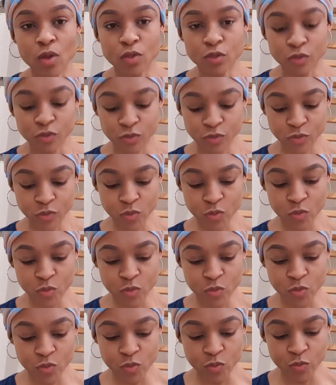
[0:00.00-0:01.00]

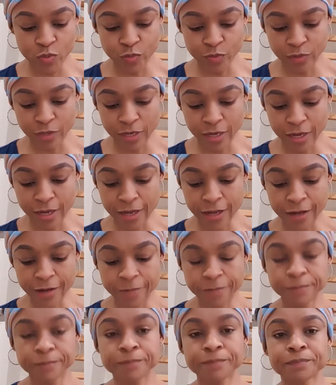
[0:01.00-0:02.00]
So
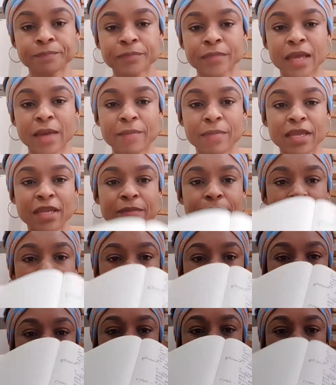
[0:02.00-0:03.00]
I made my
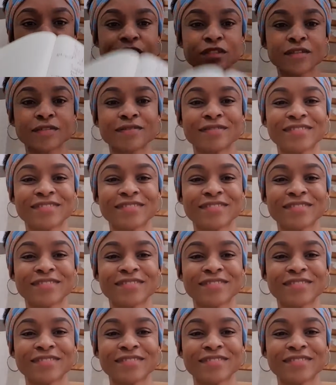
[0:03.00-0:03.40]
notes.